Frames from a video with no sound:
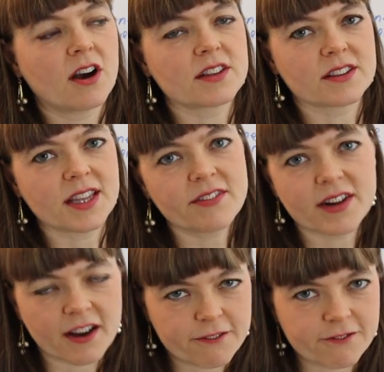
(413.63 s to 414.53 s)
leave
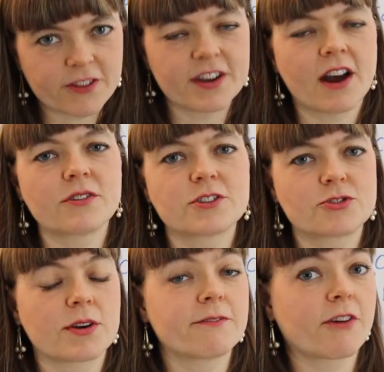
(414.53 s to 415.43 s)
enough for the
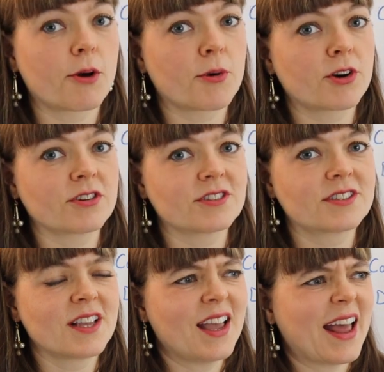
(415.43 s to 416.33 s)
downstream farmers